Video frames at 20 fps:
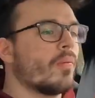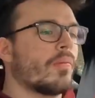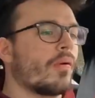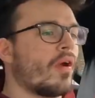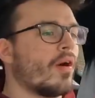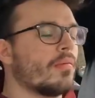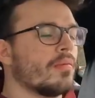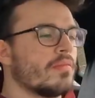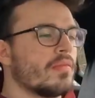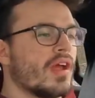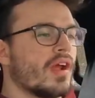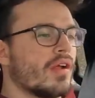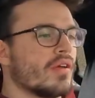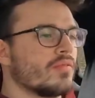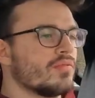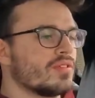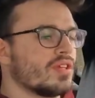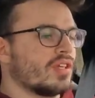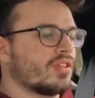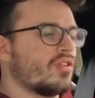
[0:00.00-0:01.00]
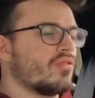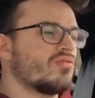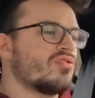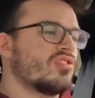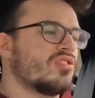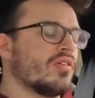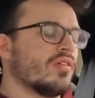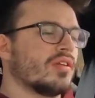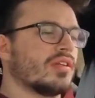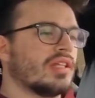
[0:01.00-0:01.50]
problem there. There's like no
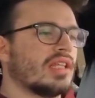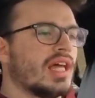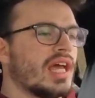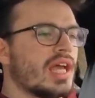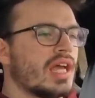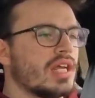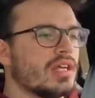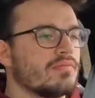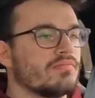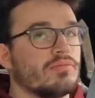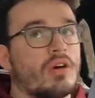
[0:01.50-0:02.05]
steering delay.